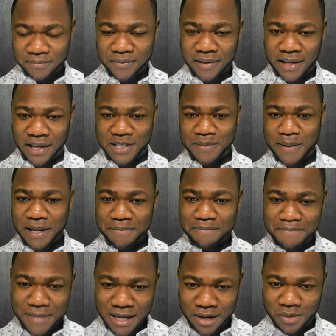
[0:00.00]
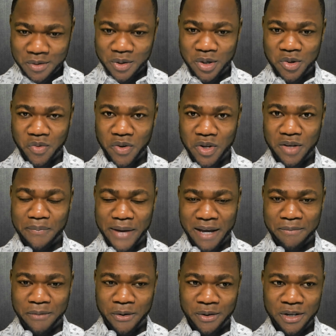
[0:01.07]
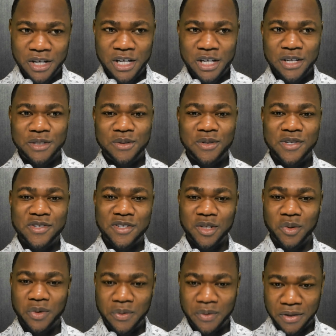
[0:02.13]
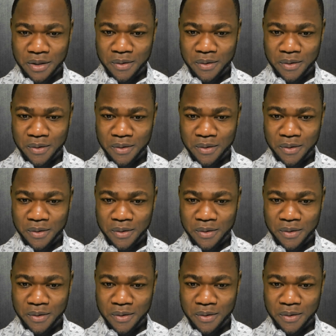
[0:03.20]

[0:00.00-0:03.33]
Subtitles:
expect me who's going to read your paper to disagree with you.